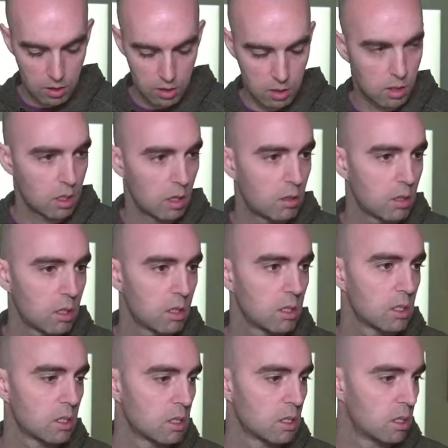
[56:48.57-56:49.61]

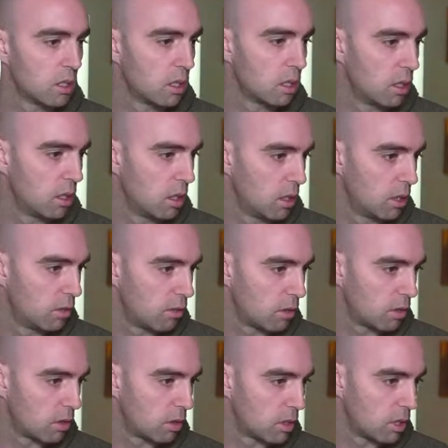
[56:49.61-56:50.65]
coders
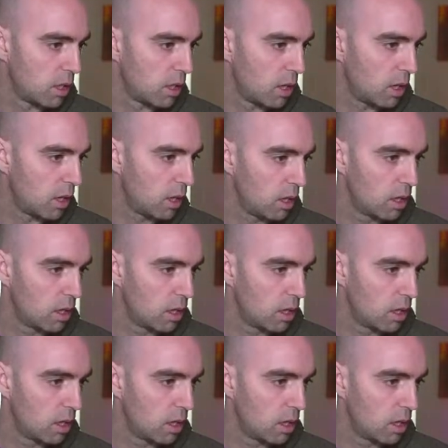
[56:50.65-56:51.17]
for today.